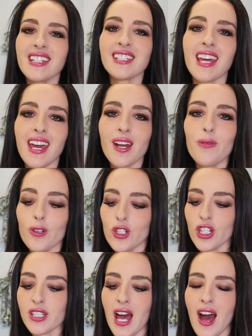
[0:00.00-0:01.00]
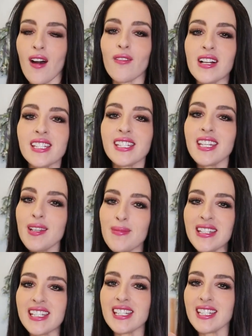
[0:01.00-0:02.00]
this cake will just have a
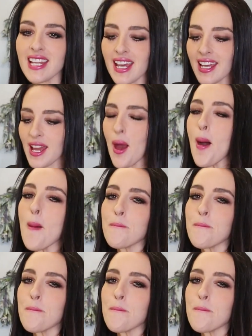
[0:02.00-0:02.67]
cinnamon stick,